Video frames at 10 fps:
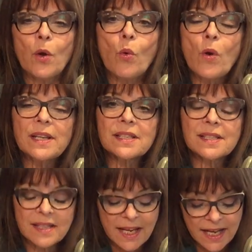
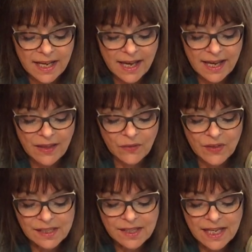What's the uh,
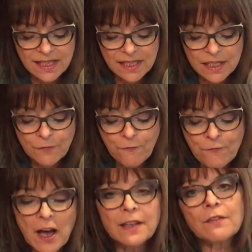this season's
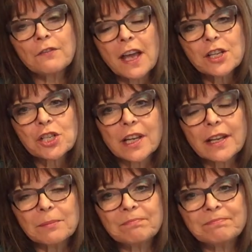fun fashion
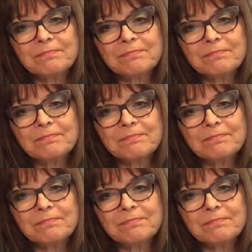item?